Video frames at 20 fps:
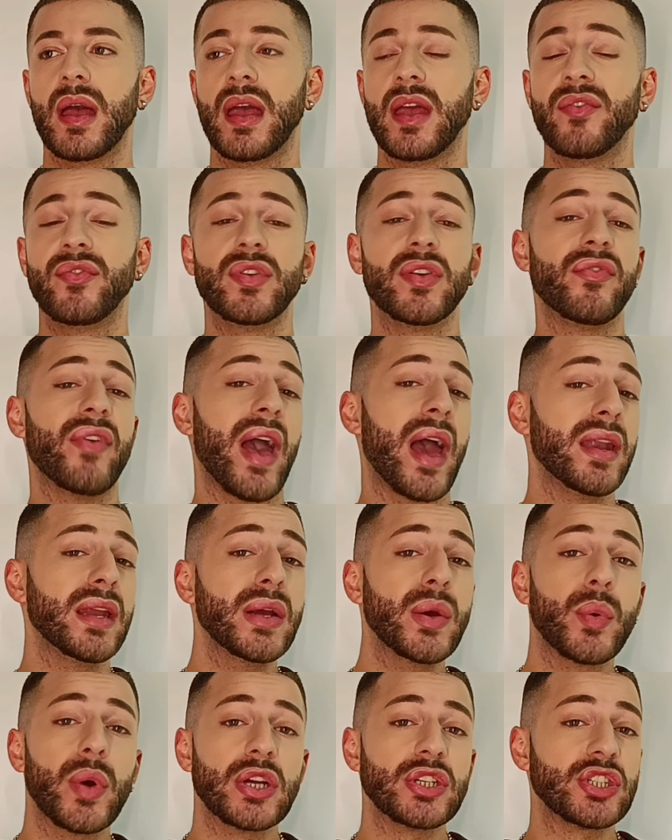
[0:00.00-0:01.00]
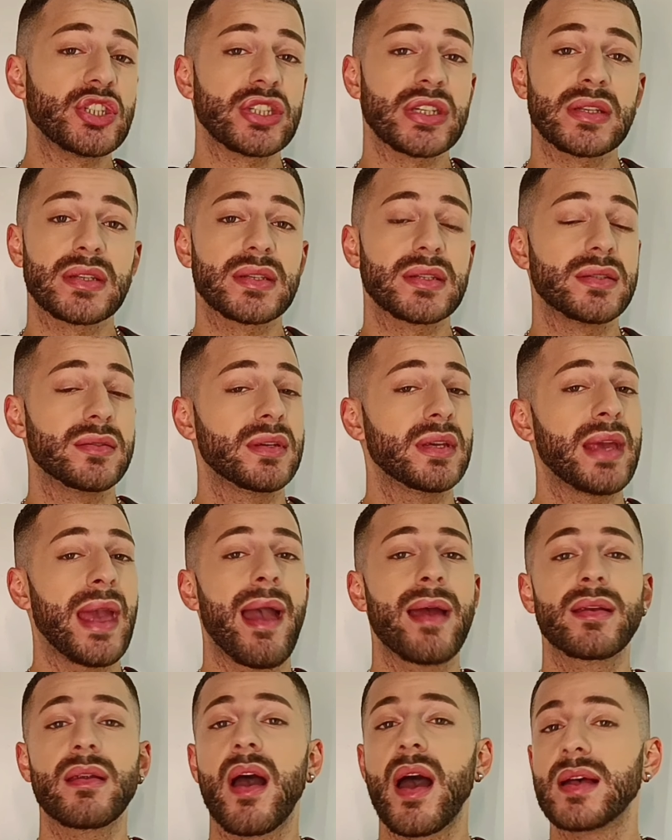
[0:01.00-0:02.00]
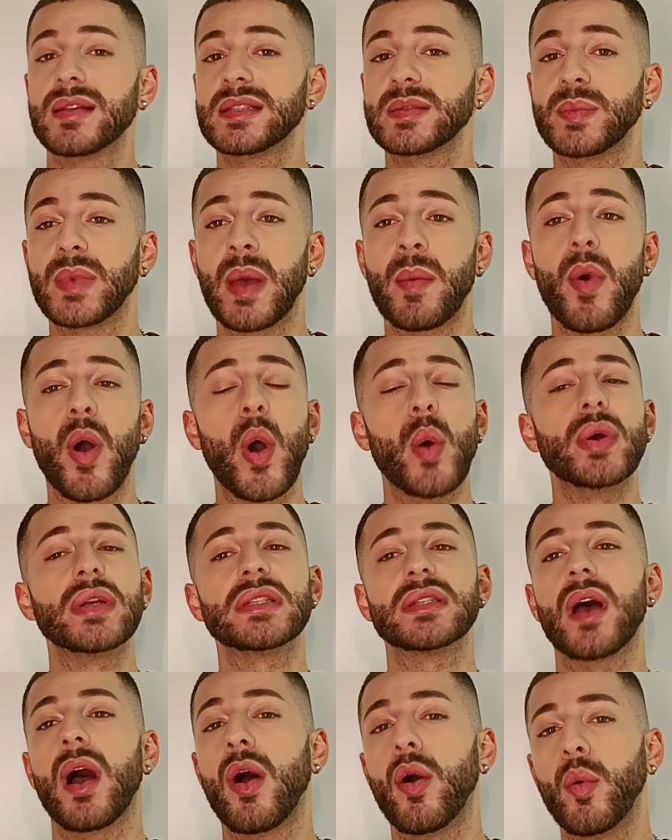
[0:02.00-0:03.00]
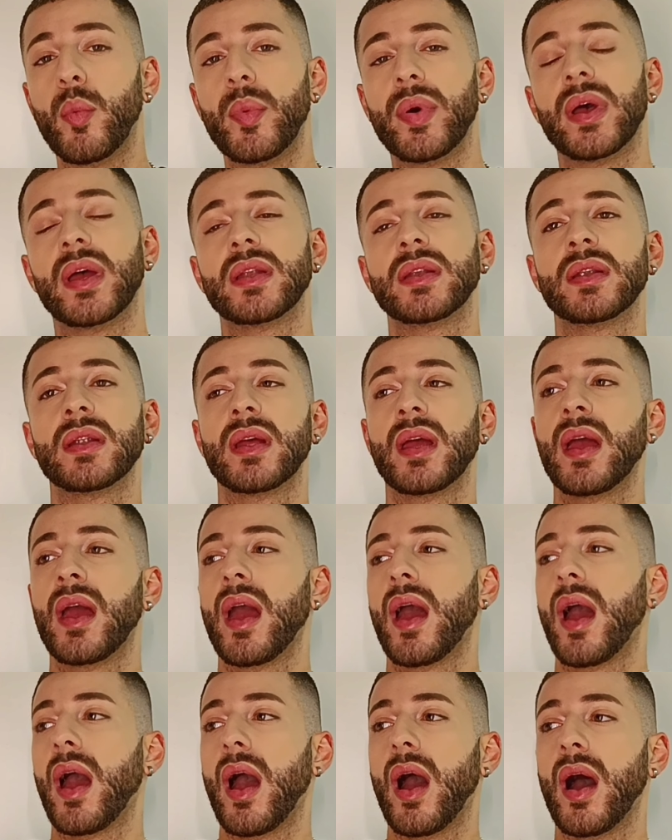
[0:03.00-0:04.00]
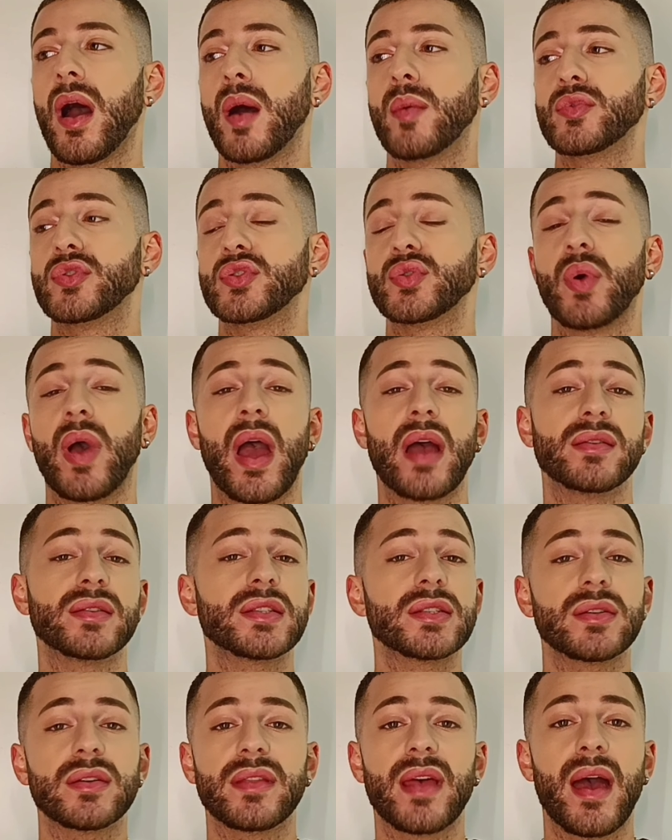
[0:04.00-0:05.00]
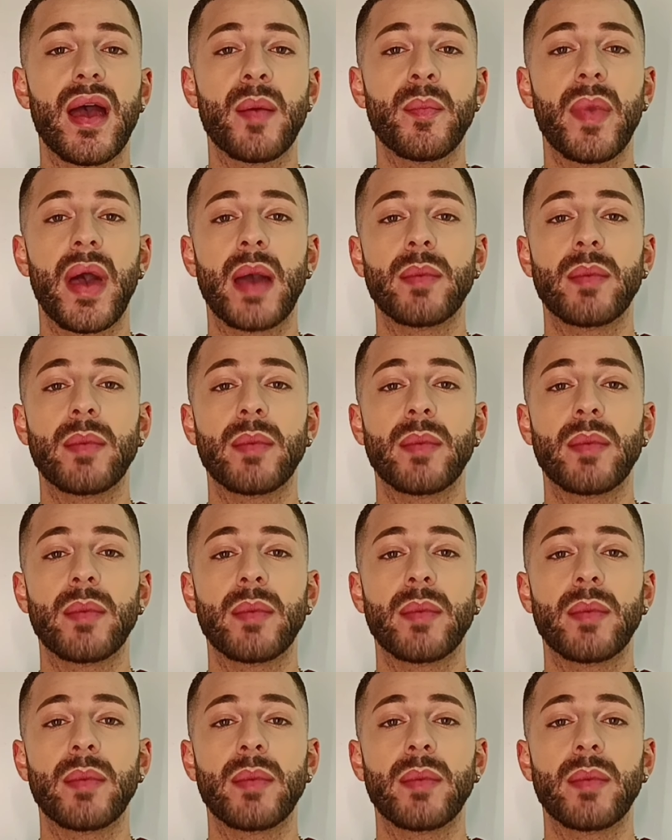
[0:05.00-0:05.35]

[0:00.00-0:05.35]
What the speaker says: If you have any questions, you can ask me. I'm always open to answer them.